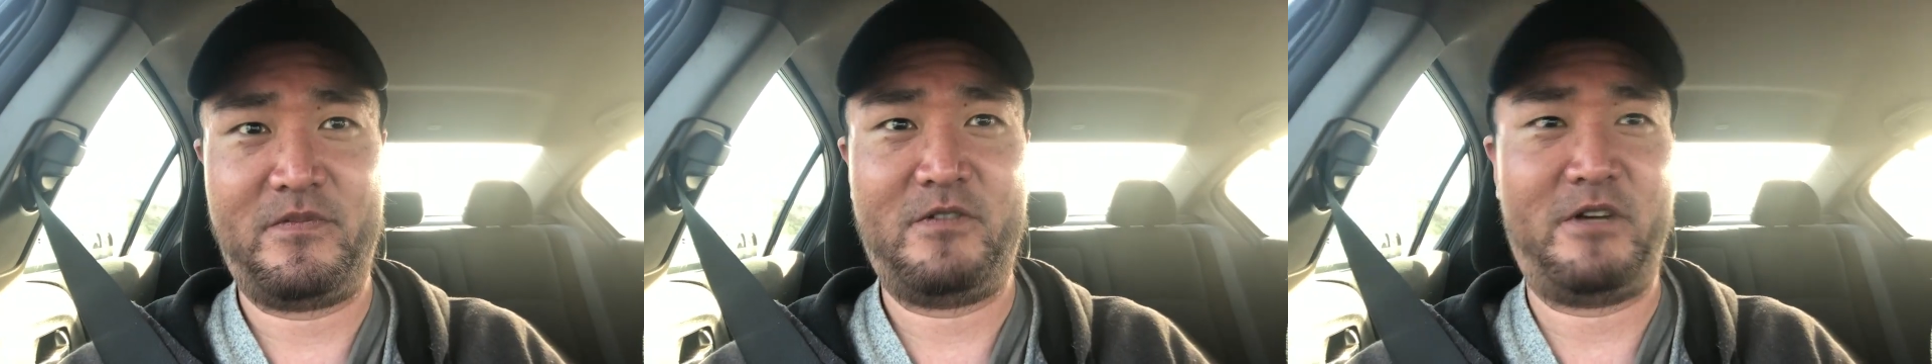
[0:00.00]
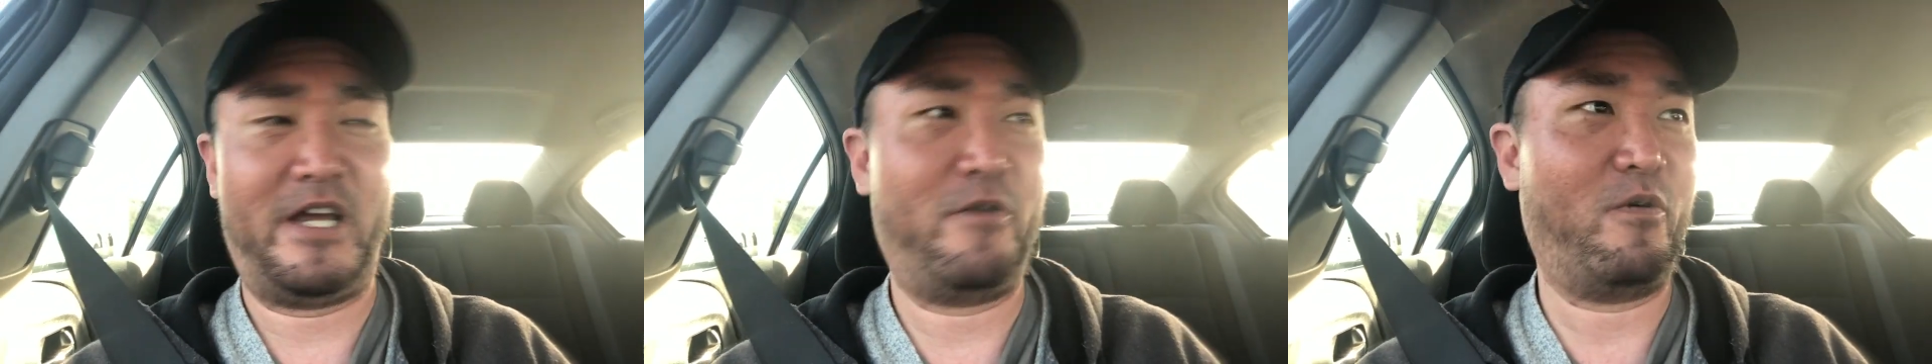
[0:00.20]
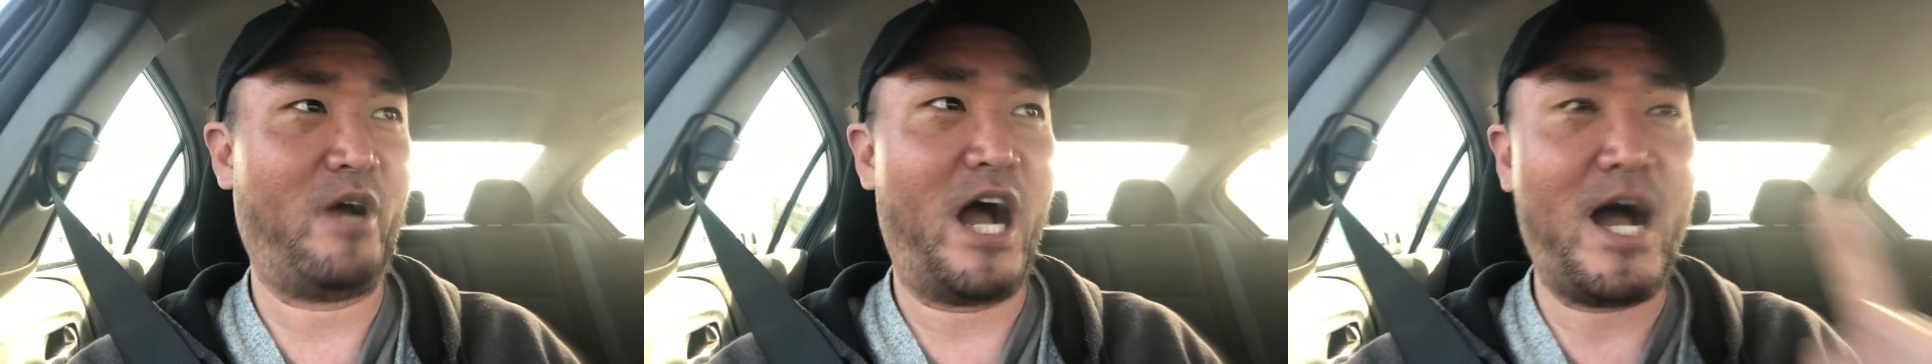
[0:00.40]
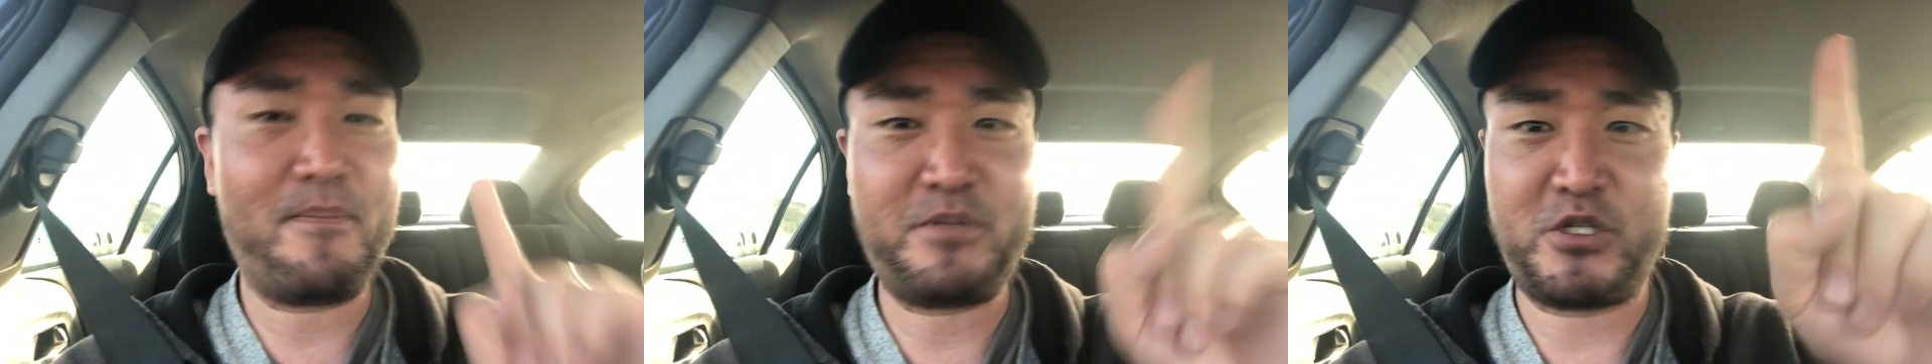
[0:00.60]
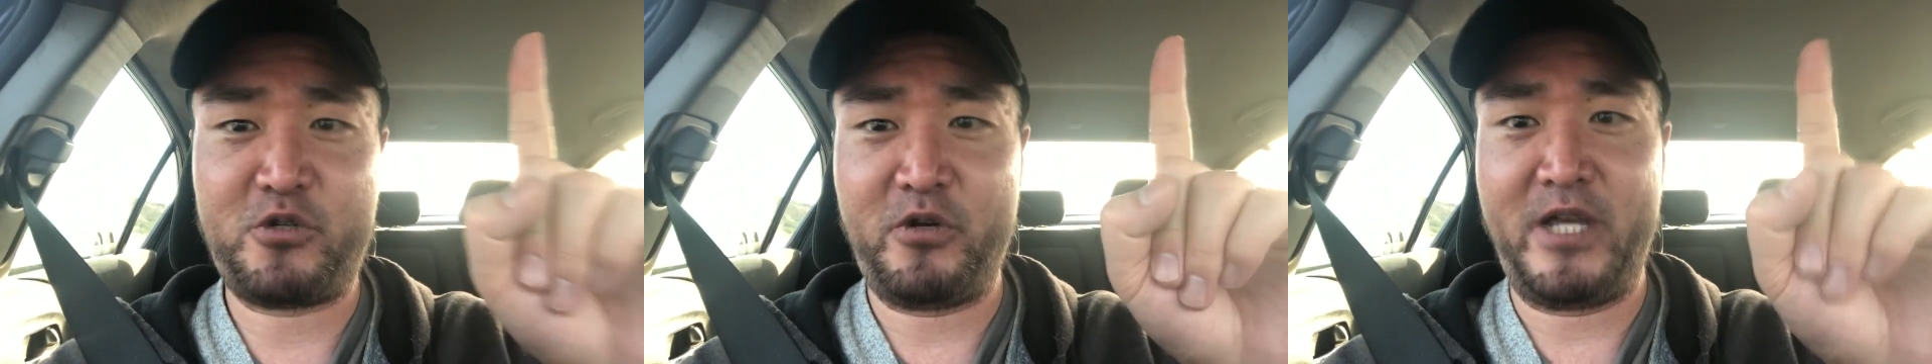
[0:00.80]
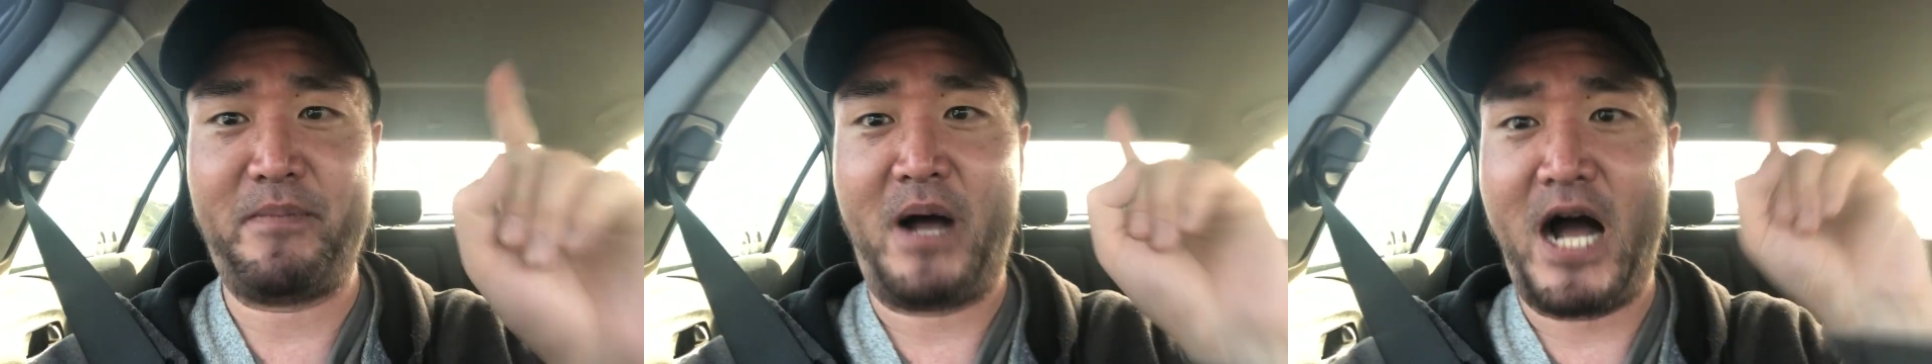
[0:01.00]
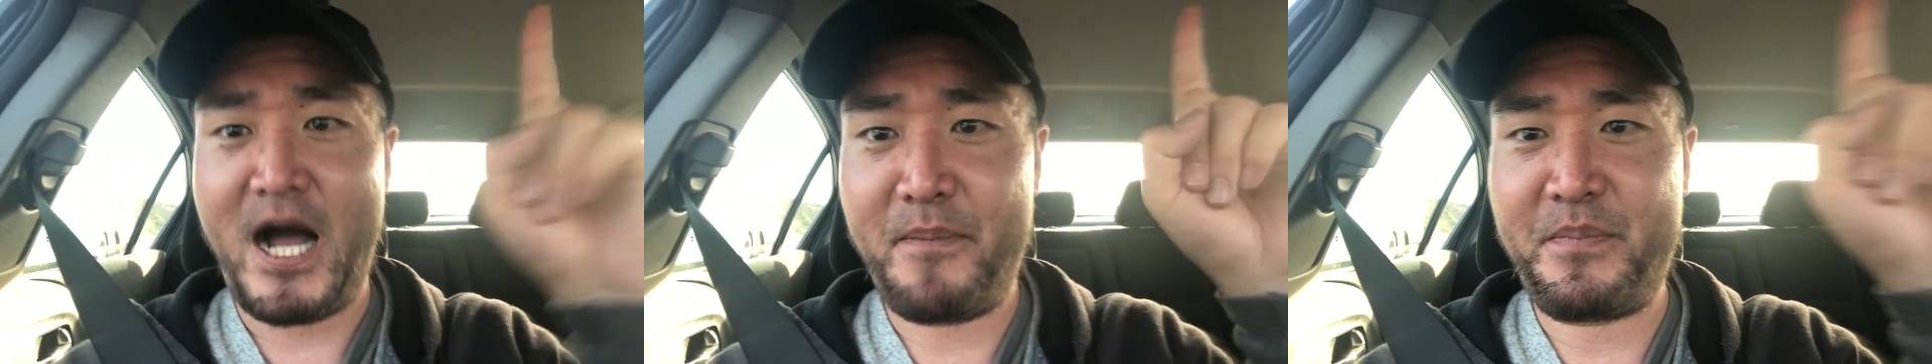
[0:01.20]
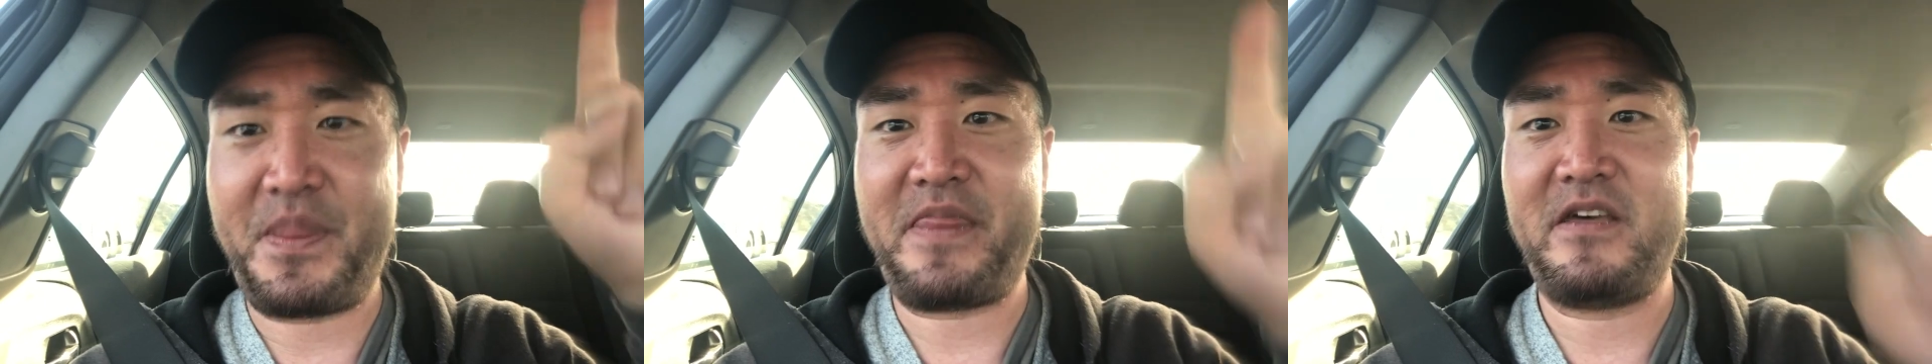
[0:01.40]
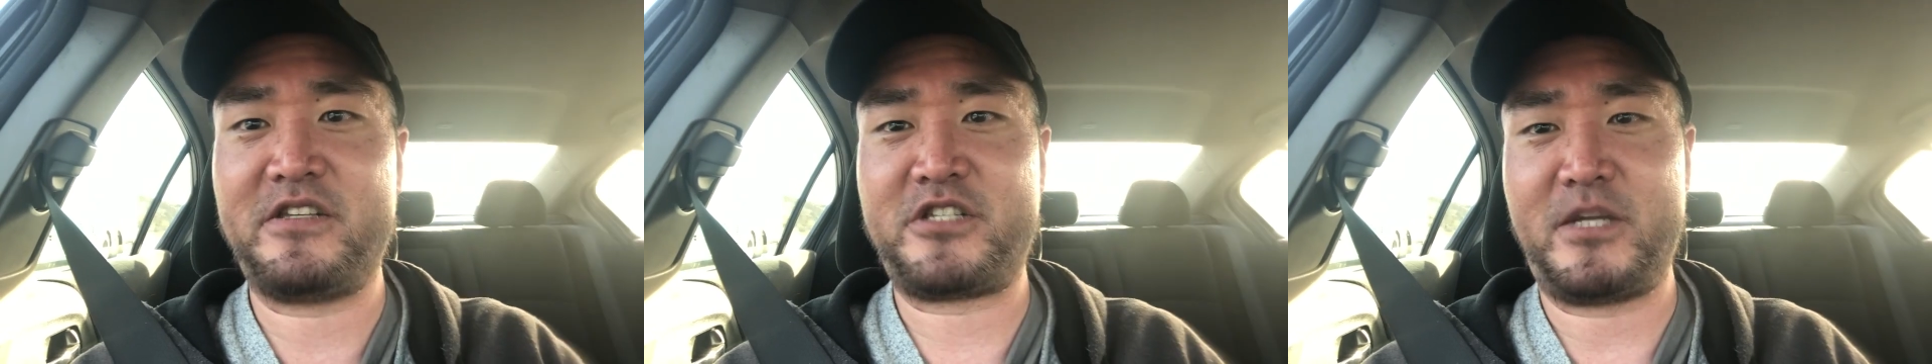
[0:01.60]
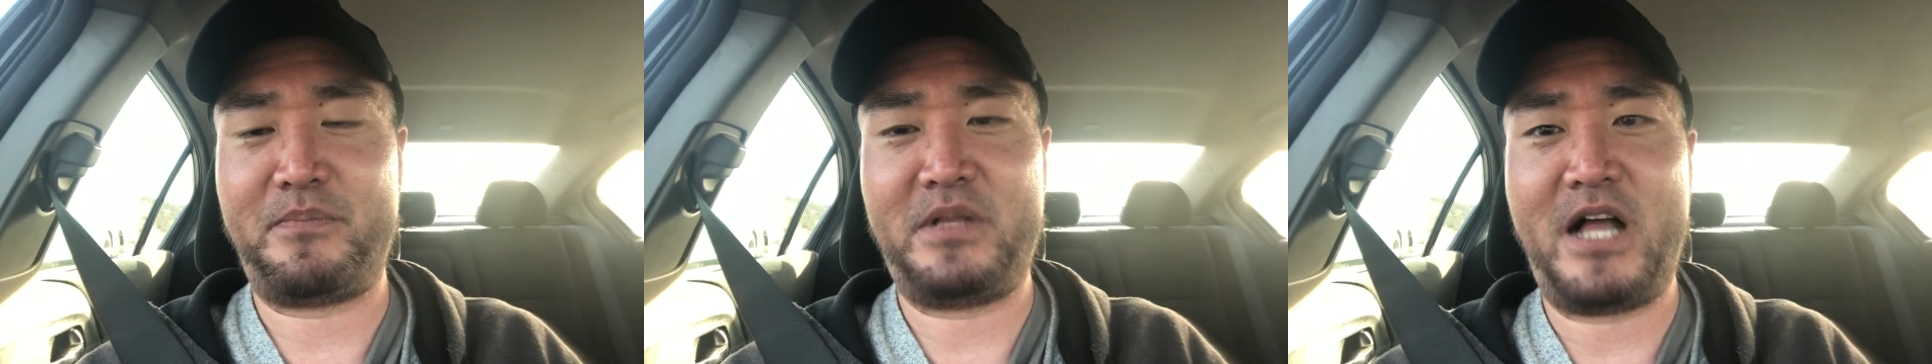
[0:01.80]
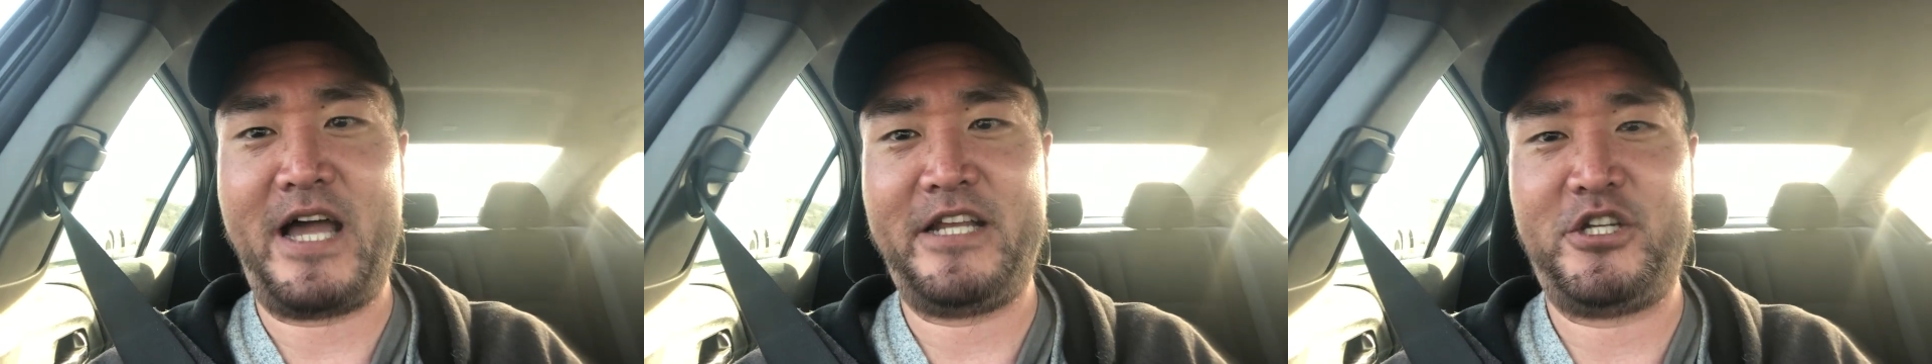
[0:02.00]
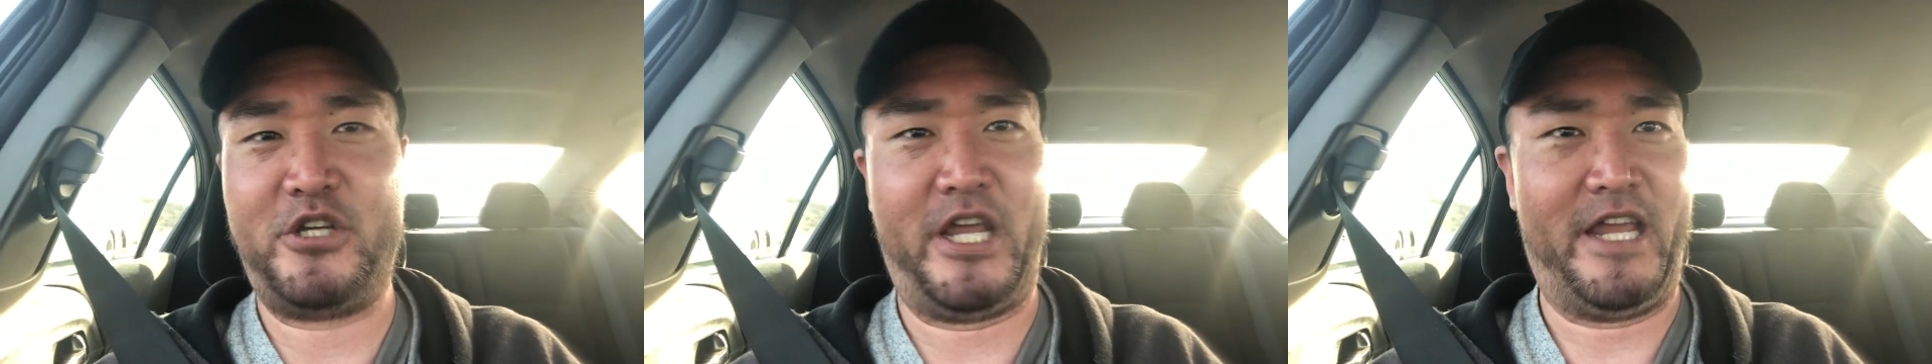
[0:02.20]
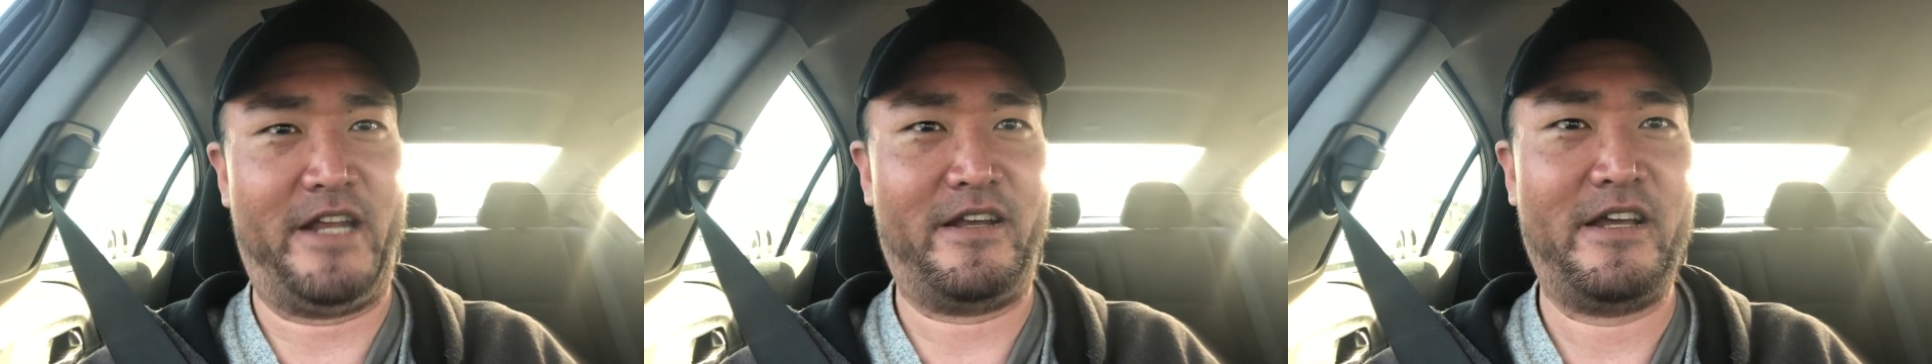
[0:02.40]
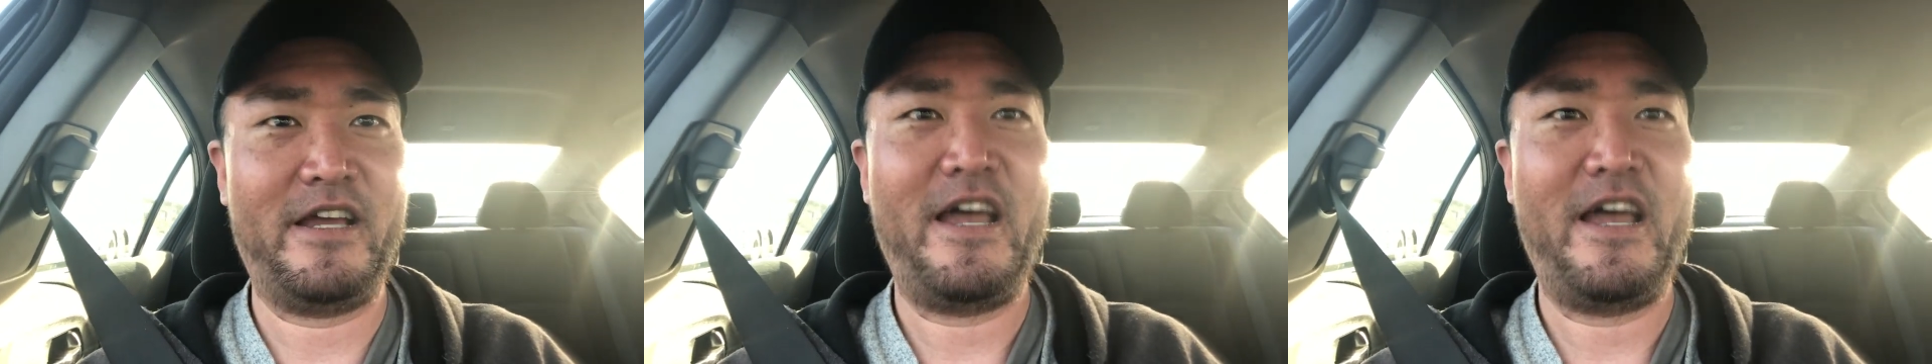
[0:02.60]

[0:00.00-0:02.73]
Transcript: right? Upstream, up the supply chain,